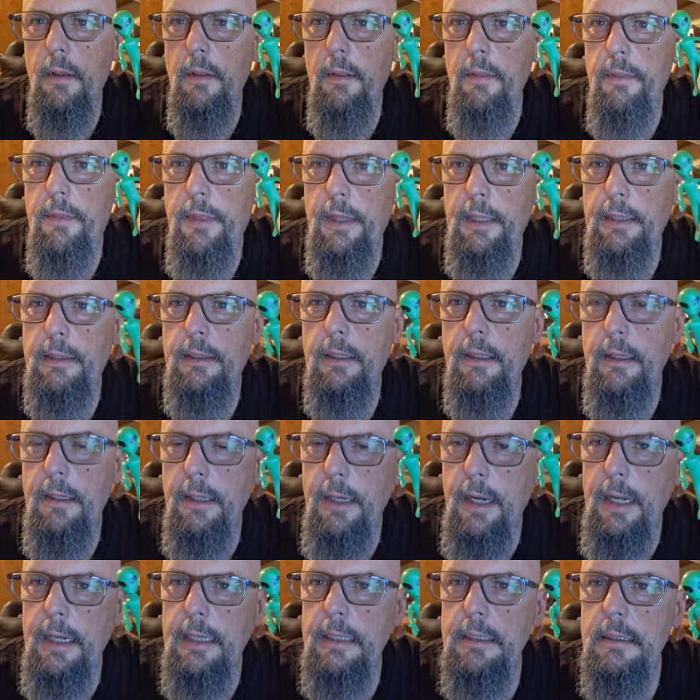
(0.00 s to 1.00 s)
that the
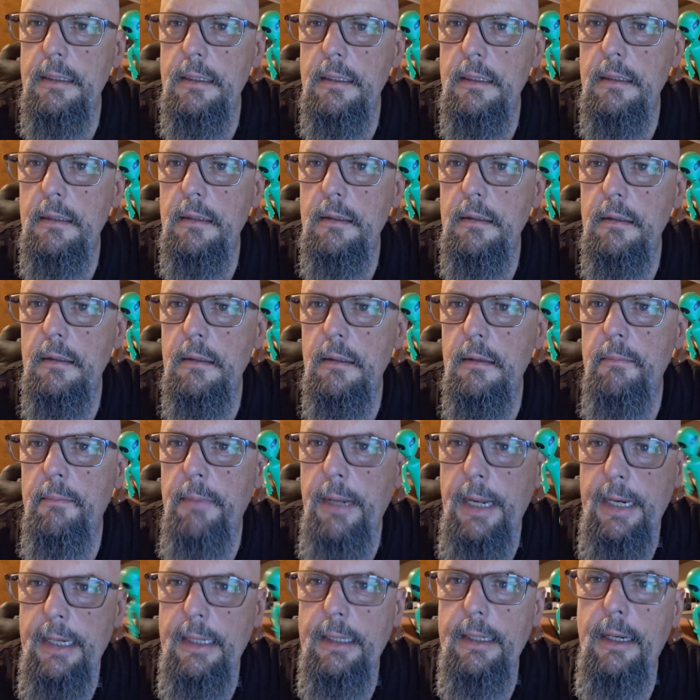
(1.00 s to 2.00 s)
next
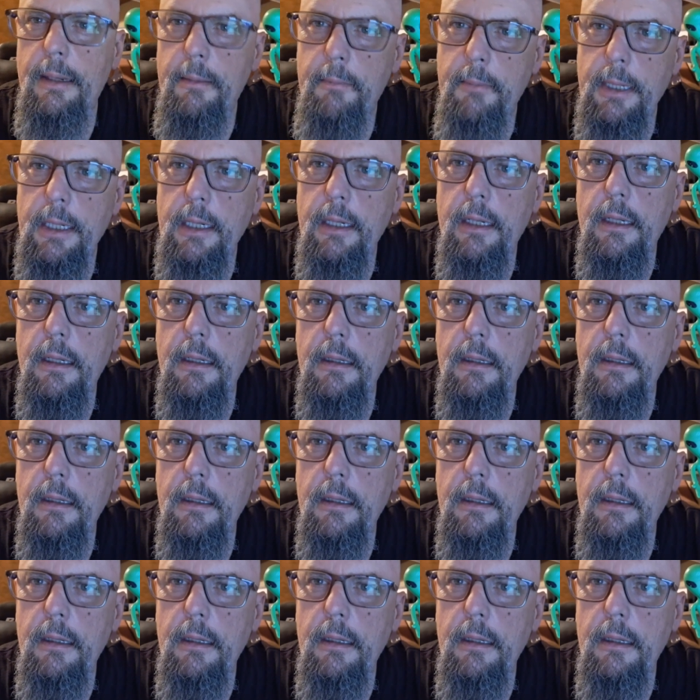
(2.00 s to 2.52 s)
pandemic